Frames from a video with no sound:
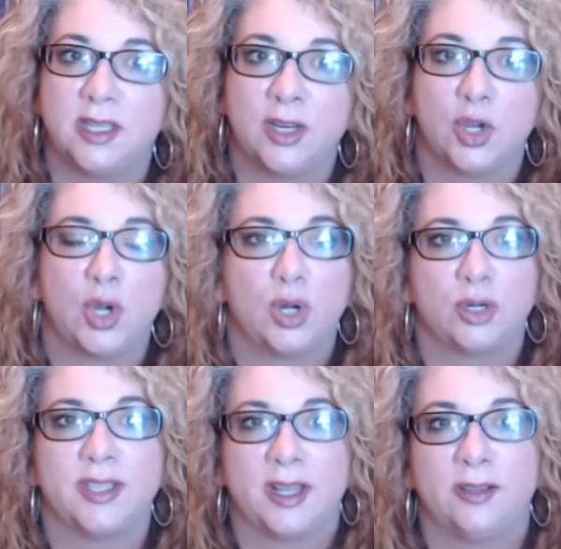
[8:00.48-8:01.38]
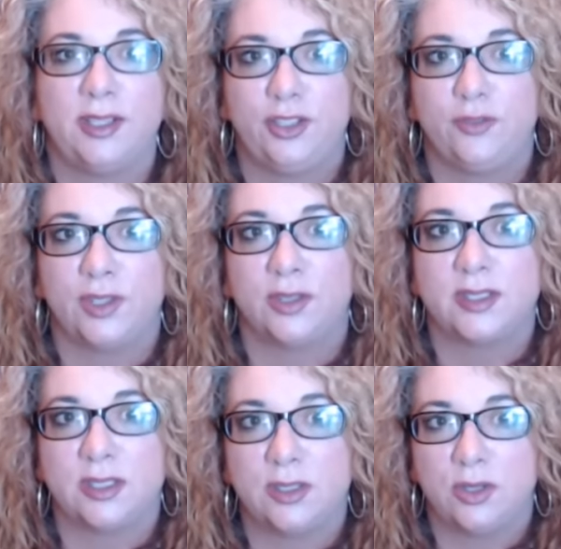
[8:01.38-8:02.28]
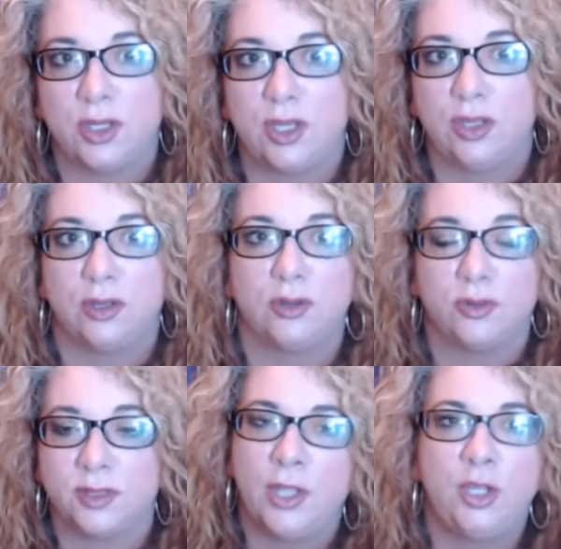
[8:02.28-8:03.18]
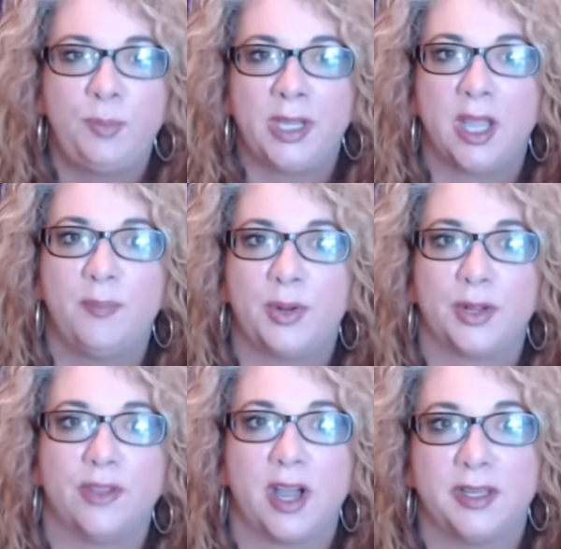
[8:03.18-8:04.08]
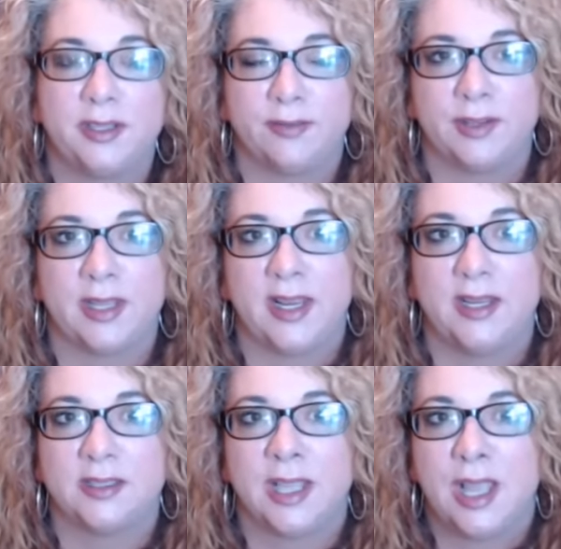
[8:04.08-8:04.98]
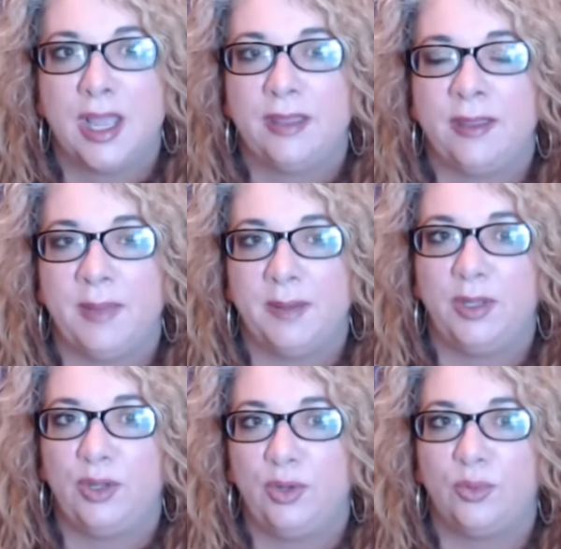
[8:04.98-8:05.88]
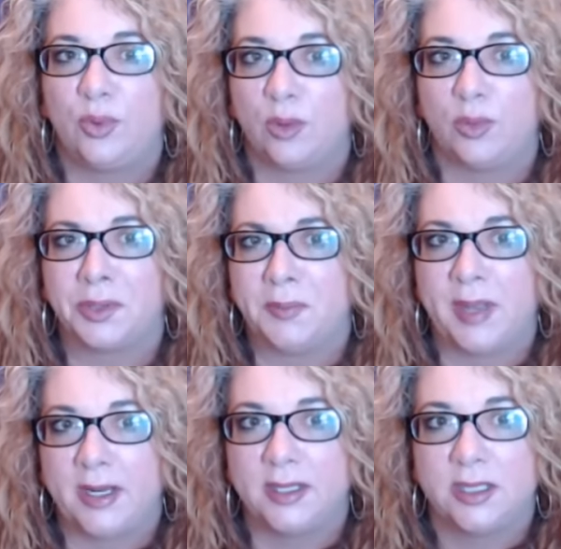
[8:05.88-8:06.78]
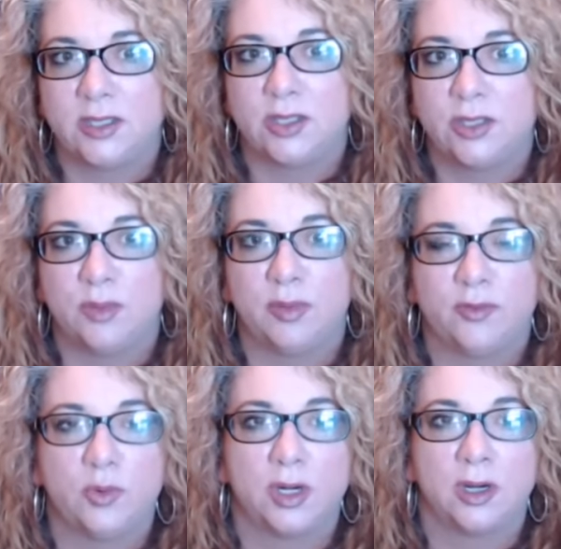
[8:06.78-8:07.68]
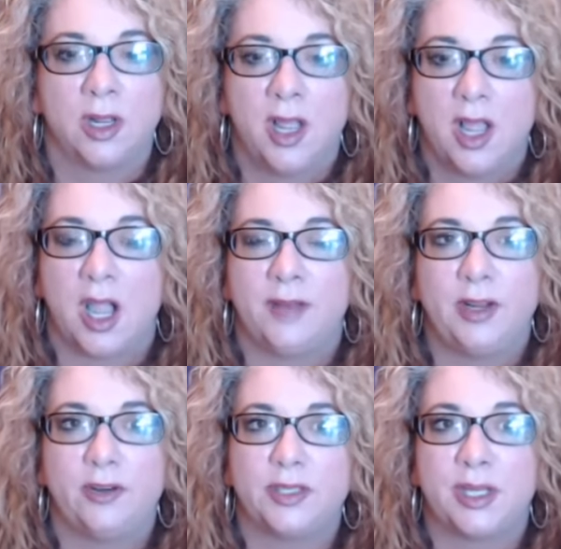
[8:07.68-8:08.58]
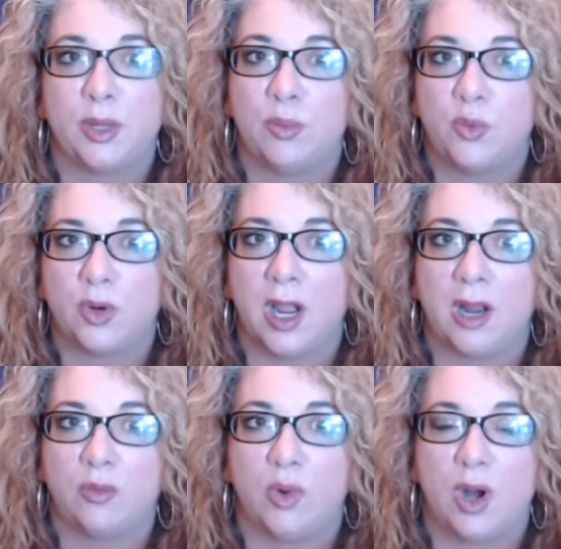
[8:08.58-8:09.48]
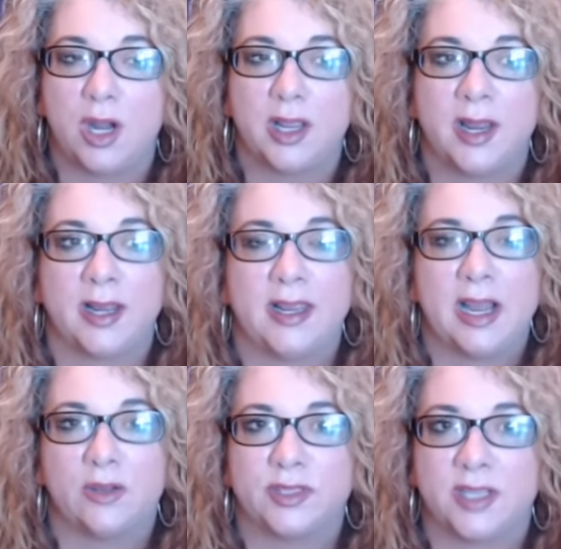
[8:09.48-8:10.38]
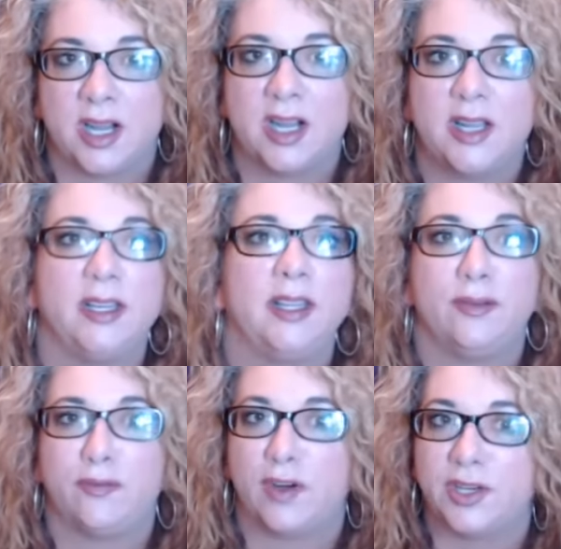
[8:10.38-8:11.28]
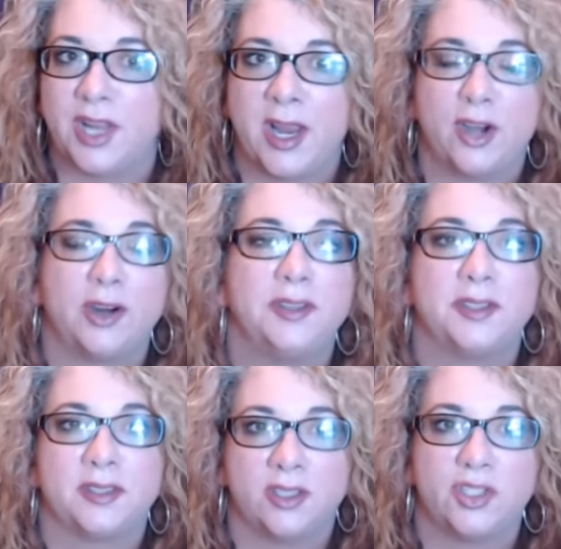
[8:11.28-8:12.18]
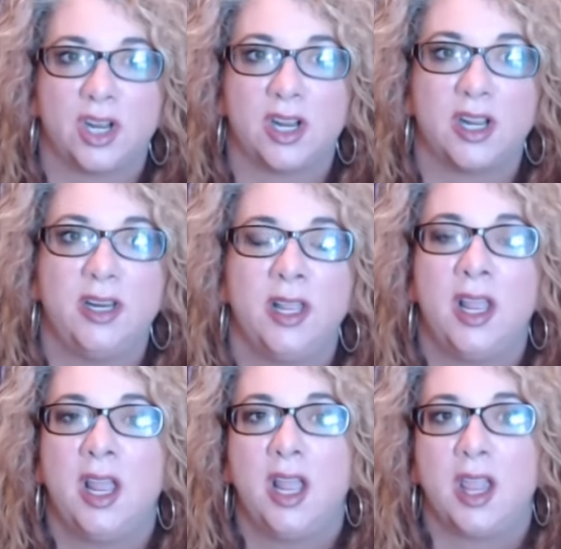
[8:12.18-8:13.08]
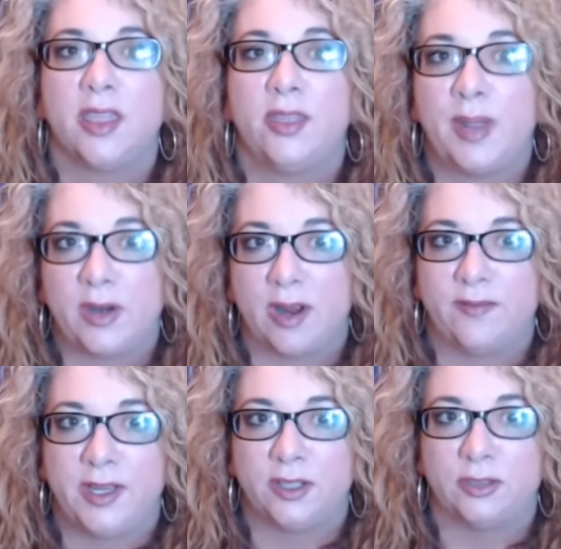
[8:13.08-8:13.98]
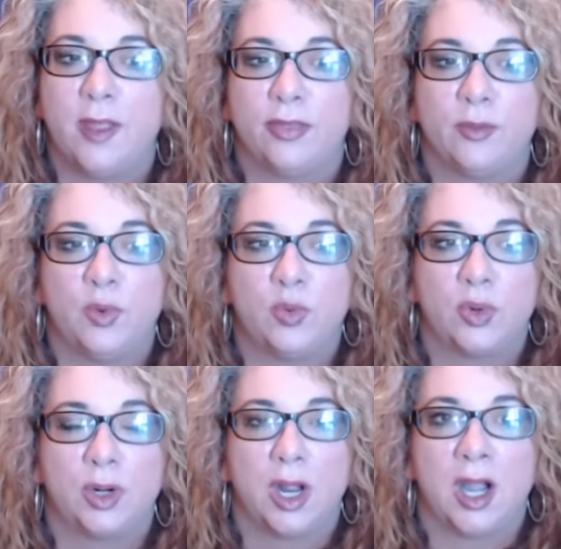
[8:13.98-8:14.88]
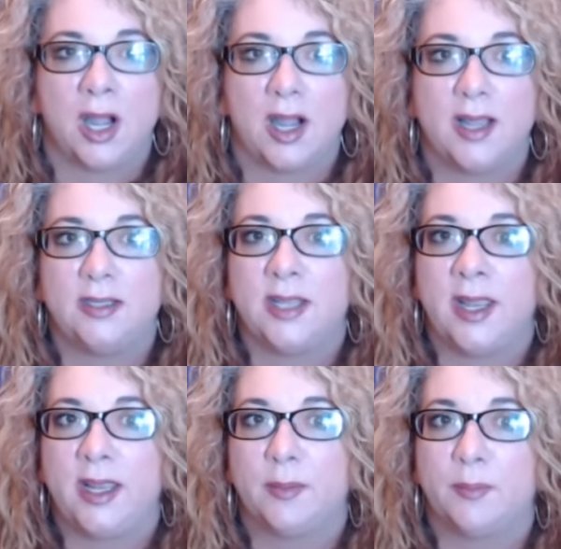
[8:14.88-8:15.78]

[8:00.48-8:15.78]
and all are telling you, if you listen to the cues, you pick up on a lot of different things that maybe you weren't really paying attention to before. I've noticed that the more I walk and I get outside and get the fresh air and the sunshine, the better I feel. The more I take